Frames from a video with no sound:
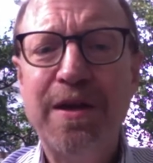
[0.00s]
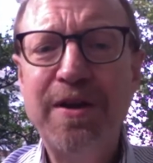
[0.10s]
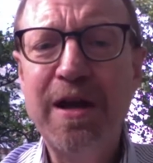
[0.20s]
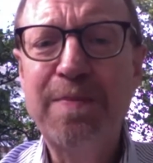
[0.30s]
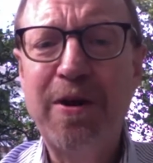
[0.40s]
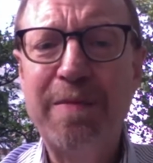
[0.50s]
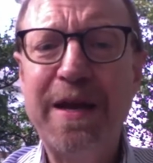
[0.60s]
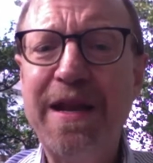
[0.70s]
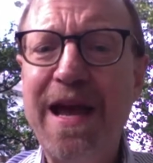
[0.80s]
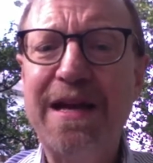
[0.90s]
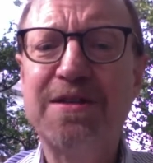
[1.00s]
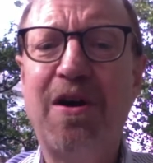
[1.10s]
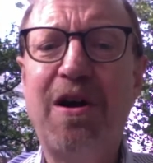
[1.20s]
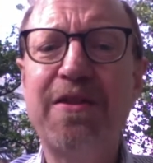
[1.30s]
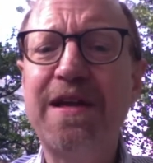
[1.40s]
DUG Permian has
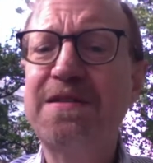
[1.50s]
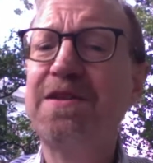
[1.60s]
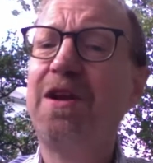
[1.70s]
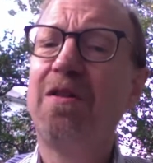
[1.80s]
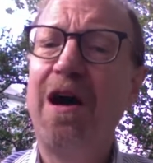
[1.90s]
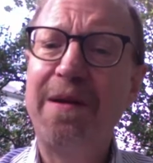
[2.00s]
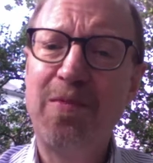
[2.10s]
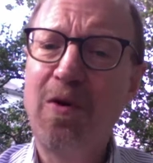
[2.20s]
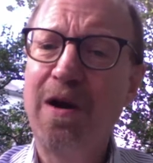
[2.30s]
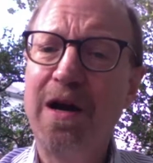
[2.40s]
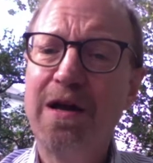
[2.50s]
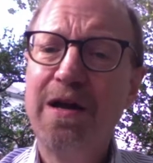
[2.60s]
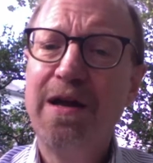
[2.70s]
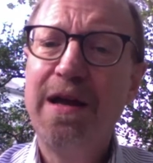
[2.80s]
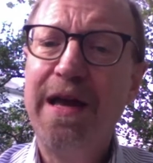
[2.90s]
all this and a lot more,
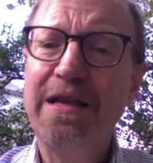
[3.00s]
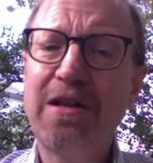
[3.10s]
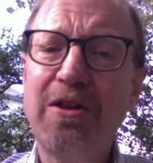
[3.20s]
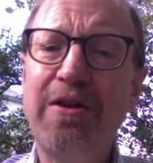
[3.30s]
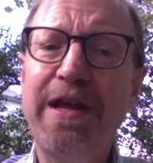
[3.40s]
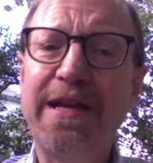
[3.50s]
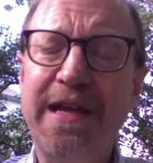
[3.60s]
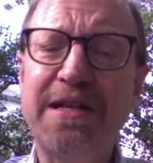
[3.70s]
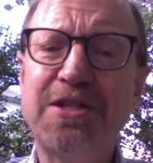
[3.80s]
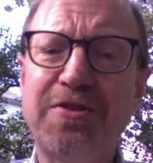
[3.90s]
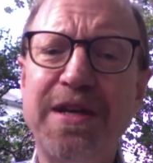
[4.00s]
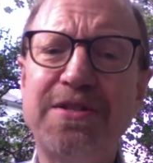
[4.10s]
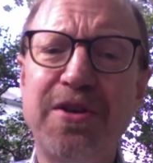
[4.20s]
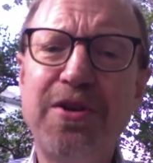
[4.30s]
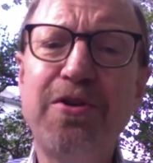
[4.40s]
including an
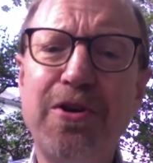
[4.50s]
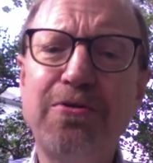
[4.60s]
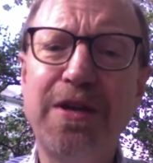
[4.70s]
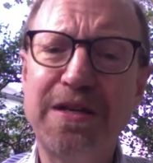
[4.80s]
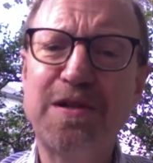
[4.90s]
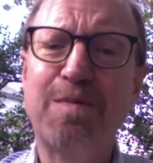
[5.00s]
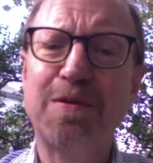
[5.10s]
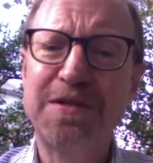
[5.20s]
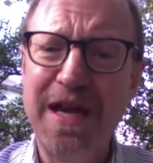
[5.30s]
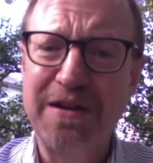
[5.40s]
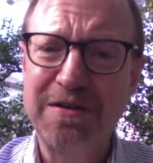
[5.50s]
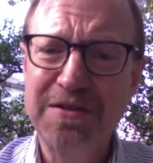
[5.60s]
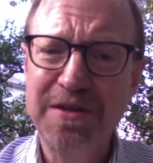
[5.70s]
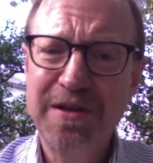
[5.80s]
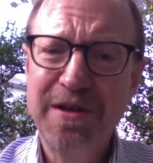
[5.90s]
industry's who-who list of
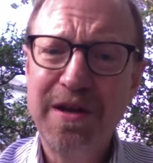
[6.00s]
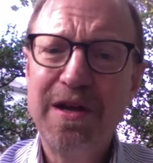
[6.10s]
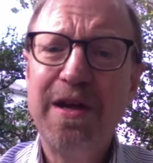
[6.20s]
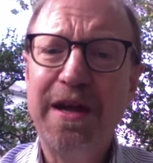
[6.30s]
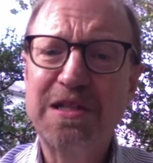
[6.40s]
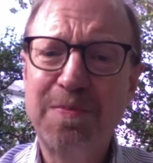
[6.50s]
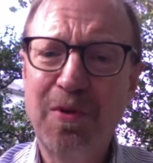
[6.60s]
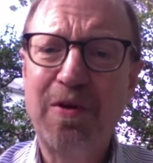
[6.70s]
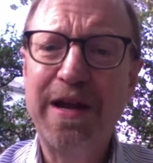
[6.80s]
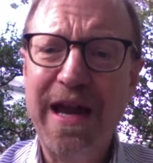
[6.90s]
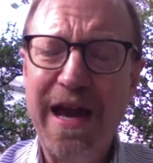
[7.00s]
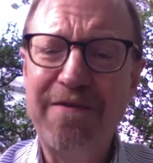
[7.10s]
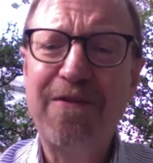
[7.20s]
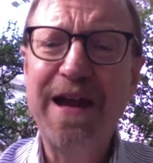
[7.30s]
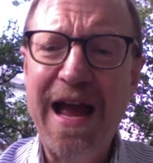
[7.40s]
presenters exploring
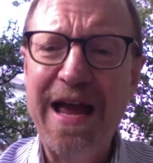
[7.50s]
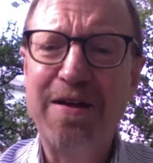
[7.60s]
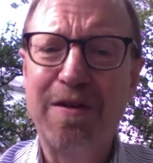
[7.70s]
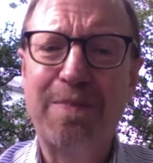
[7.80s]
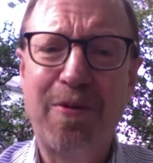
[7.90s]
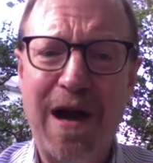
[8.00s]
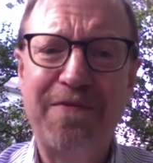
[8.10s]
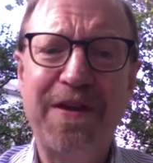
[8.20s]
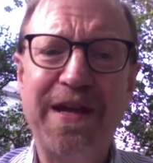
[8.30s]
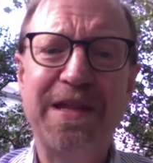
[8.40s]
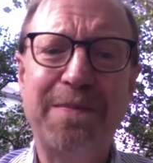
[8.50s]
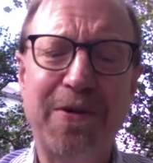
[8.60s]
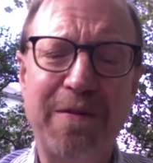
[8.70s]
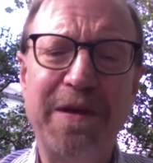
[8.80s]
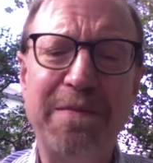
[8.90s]
every angle of profiting in the
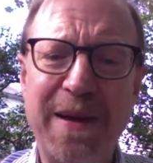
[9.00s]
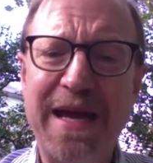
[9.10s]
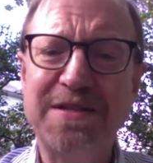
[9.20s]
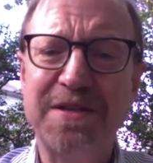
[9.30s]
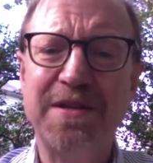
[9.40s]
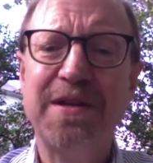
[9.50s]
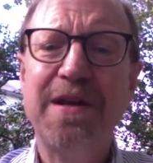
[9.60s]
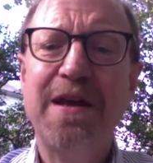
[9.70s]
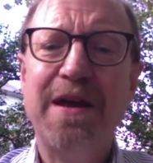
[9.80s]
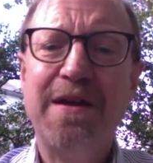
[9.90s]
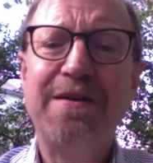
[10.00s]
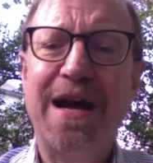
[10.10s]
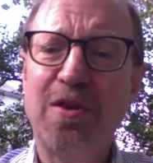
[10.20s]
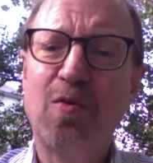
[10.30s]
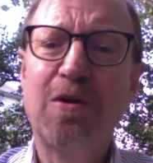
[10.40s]
Permian Basin,
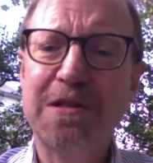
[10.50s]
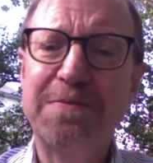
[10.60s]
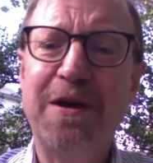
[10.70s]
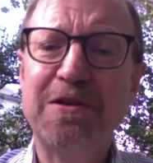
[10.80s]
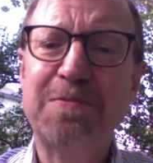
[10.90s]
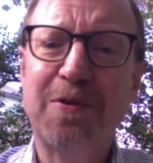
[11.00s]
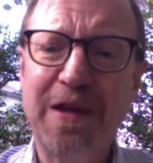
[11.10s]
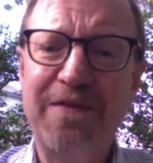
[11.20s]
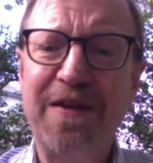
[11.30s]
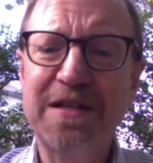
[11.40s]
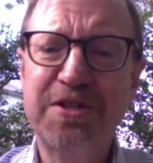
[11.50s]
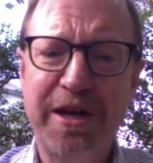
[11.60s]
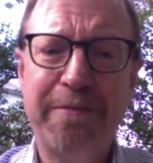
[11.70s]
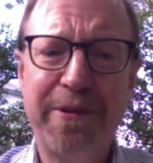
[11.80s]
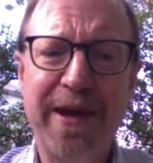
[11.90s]
now the world's most prolific
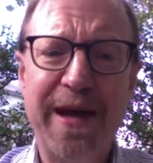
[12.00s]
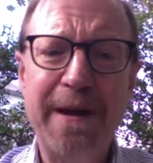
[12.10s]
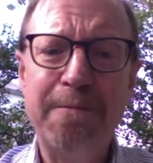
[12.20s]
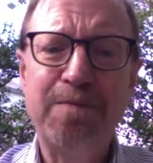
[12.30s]
shale play.